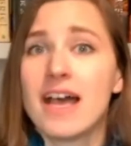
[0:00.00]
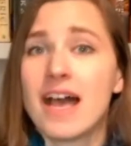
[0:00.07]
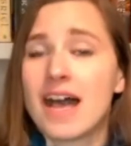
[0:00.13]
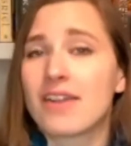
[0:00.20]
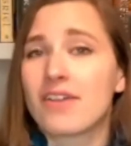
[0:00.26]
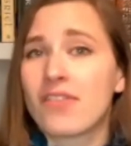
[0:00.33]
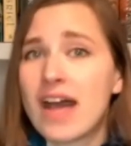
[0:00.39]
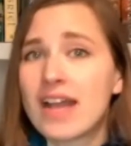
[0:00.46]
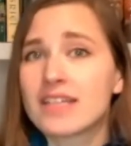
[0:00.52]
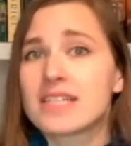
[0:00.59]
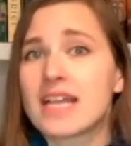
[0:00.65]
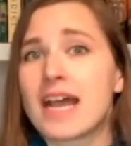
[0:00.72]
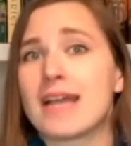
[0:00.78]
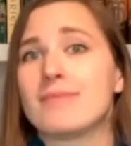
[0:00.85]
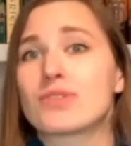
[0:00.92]
And a lot of
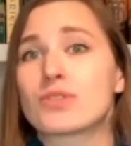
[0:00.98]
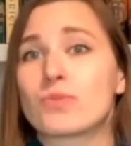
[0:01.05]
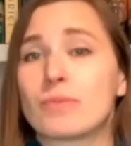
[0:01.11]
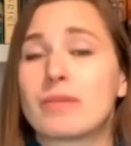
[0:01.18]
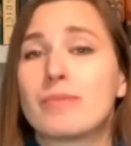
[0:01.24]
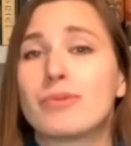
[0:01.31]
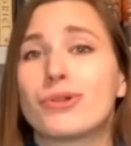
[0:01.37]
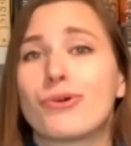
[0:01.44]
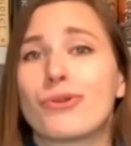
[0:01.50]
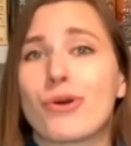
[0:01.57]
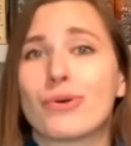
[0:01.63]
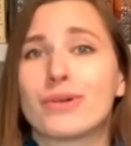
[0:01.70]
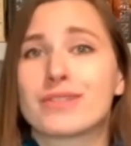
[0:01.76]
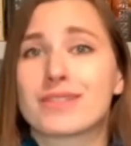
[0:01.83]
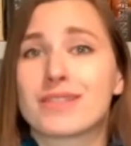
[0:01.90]
times what people don't
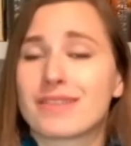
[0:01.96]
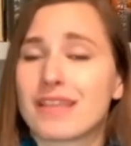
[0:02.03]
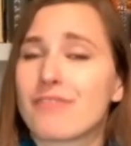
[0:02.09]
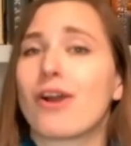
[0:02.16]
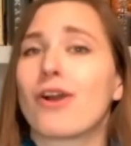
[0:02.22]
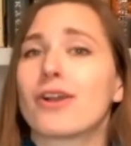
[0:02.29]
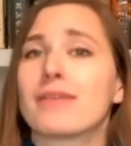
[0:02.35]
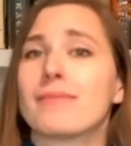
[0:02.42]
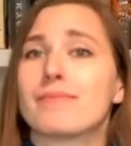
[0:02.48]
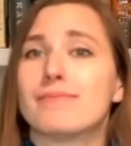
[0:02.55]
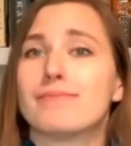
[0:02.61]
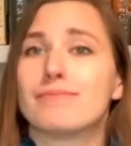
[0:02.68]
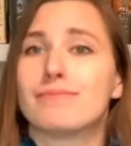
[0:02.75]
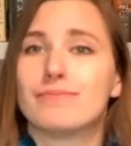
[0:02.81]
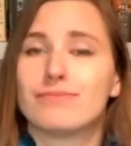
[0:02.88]
know is the
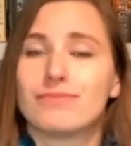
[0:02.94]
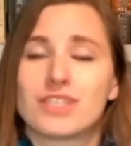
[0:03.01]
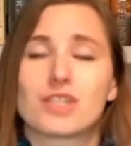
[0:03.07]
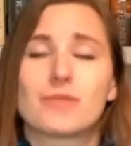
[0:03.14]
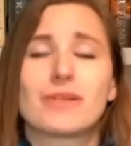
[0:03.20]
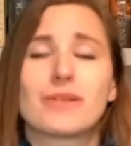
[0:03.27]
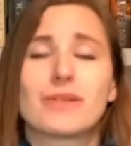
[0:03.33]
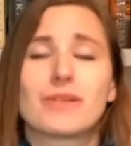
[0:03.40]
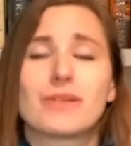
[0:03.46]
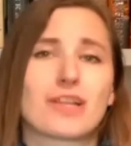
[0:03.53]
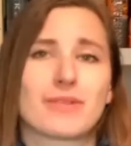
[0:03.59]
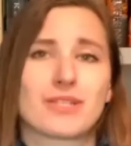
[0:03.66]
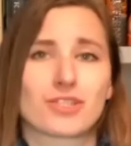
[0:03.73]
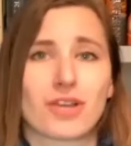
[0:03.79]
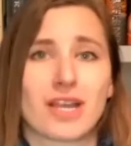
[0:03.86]
spirits have already
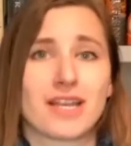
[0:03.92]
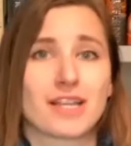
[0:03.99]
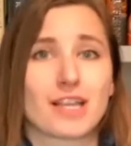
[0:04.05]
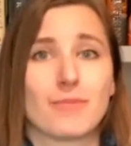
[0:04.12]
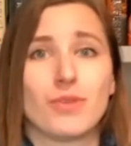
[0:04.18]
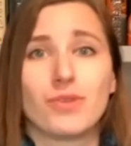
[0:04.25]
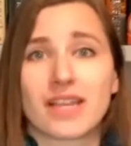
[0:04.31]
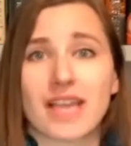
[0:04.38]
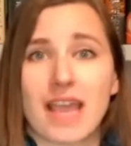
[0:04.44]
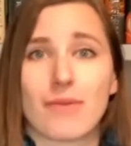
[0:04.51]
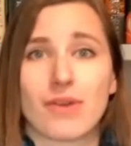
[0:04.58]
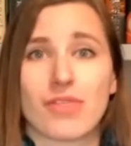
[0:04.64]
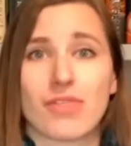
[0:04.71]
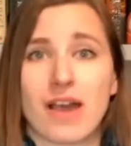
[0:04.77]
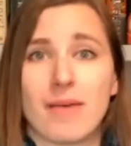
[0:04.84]
been trying to communicate
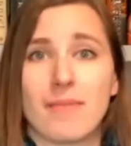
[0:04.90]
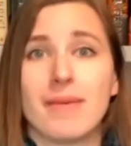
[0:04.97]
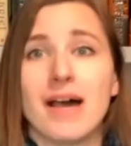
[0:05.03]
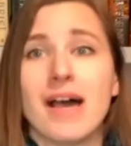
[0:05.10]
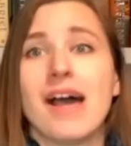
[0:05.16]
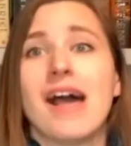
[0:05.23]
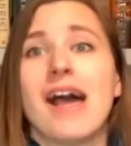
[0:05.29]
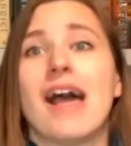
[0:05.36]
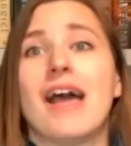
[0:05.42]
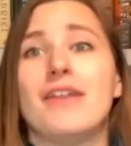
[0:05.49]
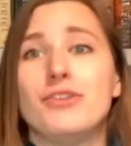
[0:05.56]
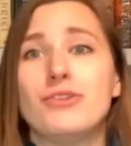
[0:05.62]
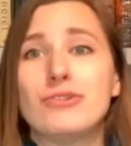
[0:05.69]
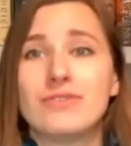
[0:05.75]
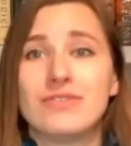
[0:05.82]
with them, and
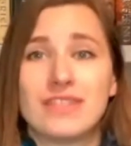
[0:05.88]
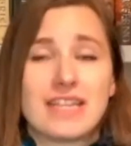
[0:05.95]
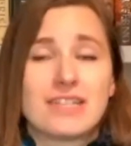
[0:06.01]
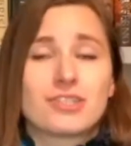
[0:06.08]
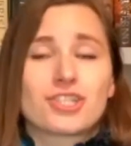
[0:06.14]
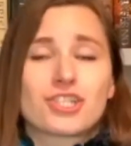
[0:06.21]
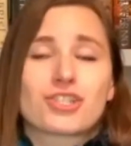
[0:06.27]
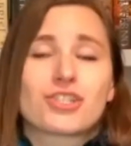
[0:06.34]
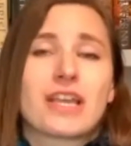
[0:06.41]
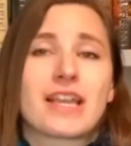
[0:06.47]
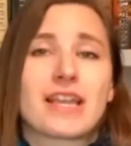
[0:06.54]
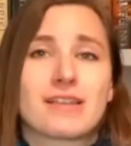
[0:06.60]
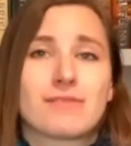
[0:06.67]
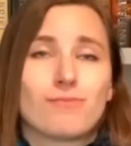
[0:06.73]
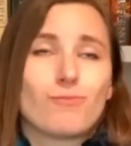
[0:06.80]
they're just
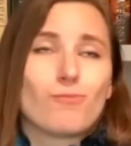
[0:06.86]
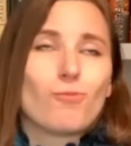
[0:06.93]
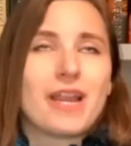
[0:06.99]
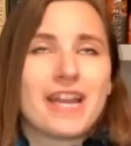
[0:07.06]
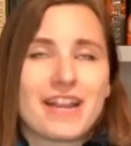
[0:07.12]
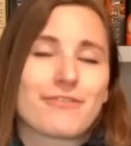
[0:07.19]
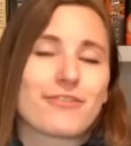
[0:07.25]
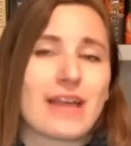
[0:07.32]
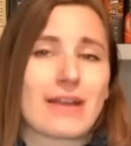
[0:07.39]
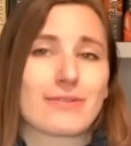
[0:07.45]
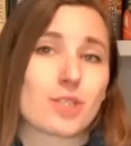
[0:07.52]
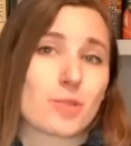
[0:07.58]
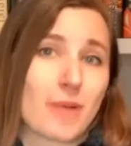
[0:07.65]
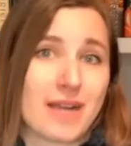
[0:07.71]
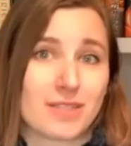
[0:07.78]
like waiting for that
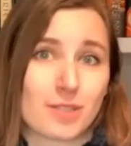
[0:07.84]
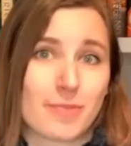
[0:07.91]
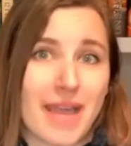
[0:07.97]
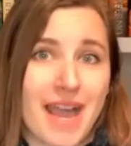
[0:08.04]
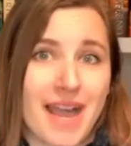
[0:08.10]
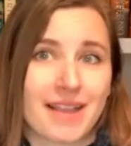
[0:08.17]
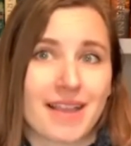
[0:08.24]
response back.